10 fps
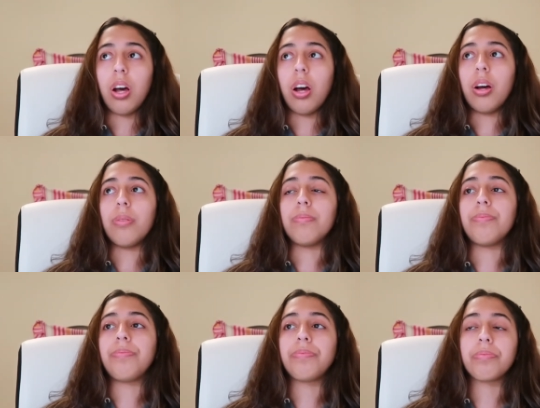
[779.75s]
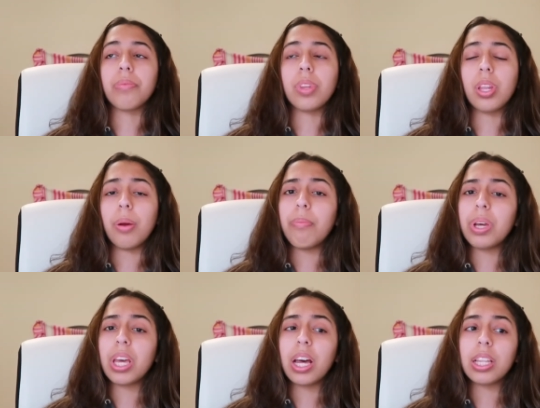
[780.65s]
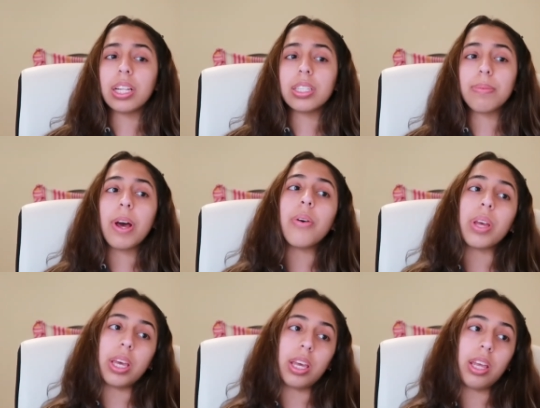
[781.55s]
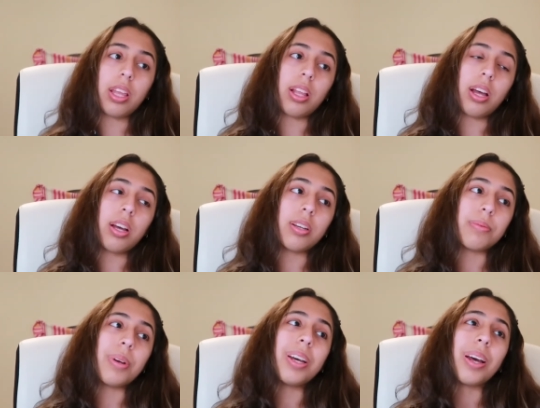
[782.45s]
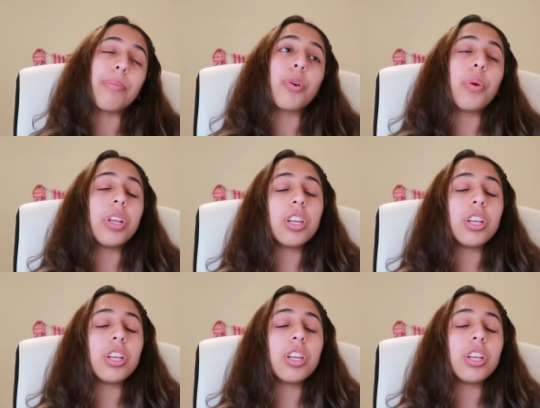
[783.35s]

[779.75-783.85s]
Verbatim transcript: But yeah, that's about it. I'm going